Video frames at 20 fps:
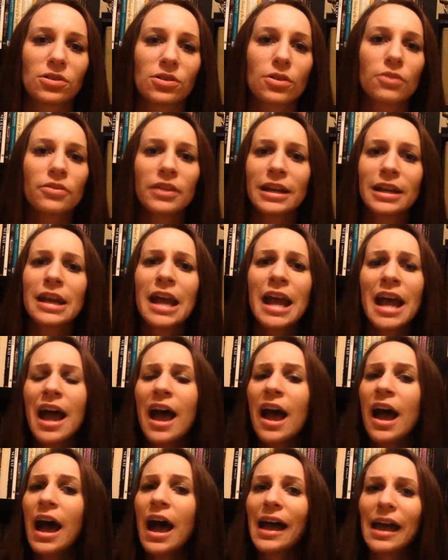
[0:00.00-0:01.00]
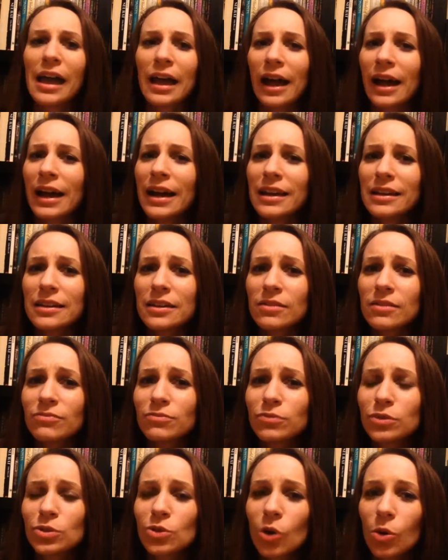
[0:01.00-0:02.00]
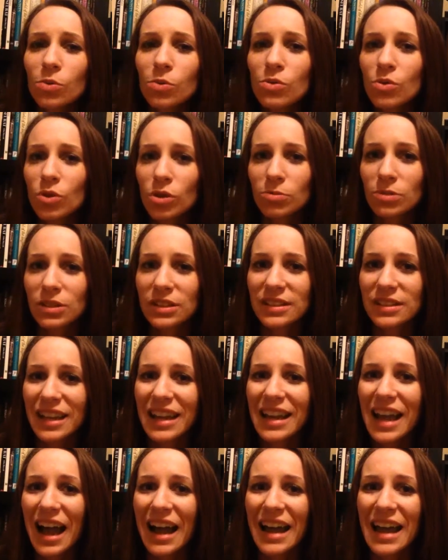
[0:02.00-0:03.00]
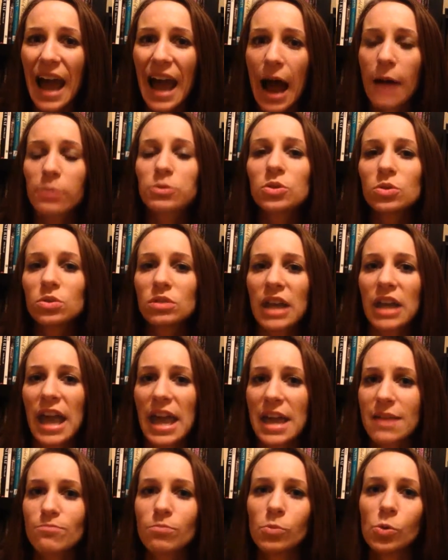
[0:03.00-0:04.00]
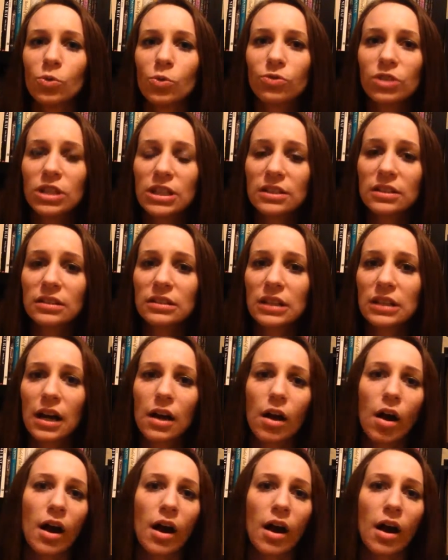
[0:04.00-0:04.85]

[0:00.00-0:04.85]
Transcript: to Earth. And I don't normally say I absolutely hate movies.